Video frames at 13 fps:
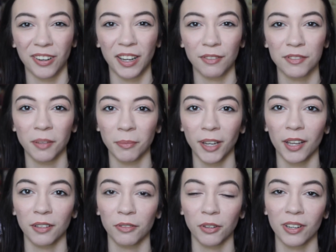have some
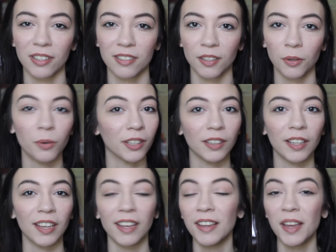kind of crazy
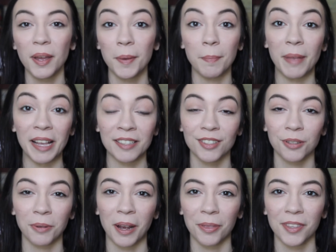oily mess
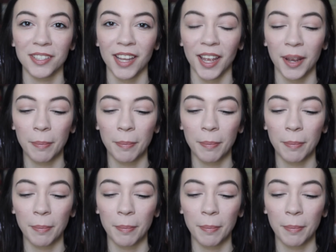throughout the day.